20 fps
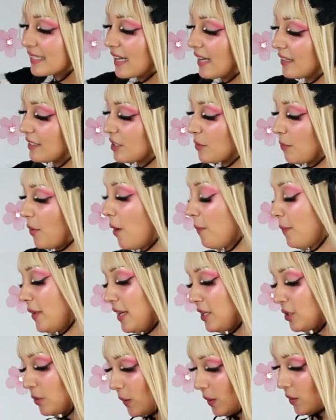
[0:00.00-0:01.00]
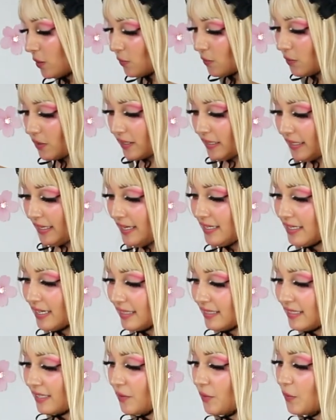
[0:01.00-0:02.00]
excited to pop it into a coordinate.
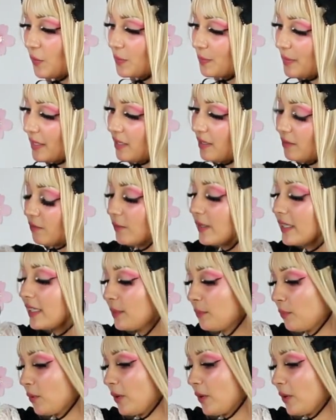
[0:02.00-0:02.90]
I think it would be really